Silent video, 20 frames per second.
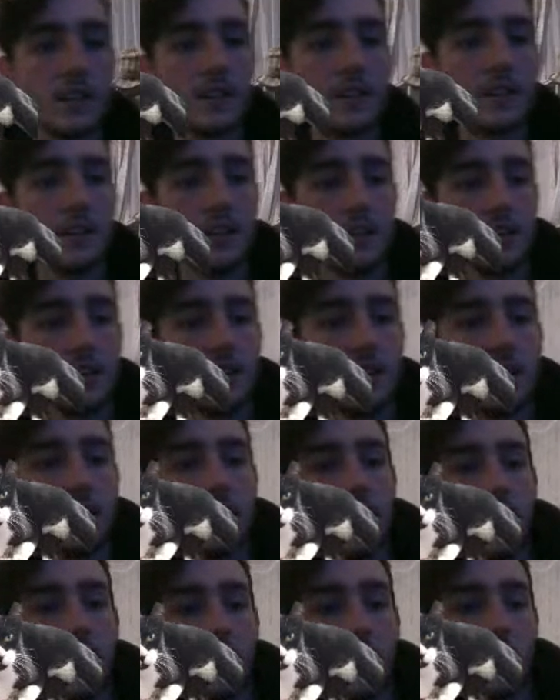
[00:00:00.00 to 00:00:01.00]
And
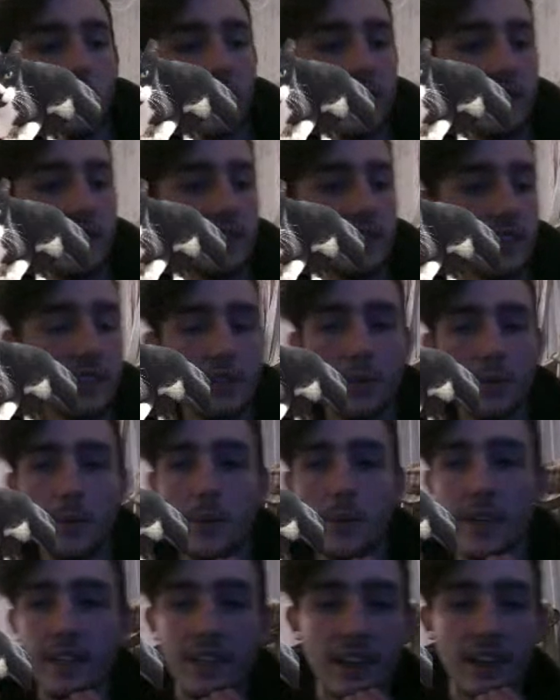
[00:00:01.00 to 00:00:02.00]
that way
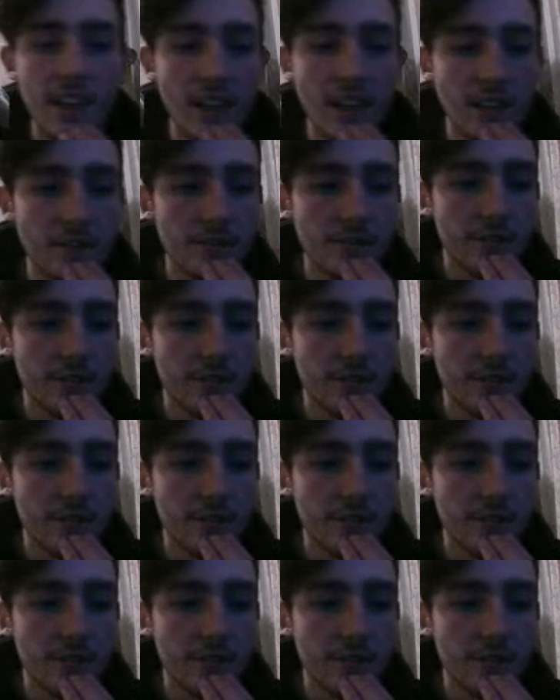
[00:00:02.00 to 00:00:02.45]
we can have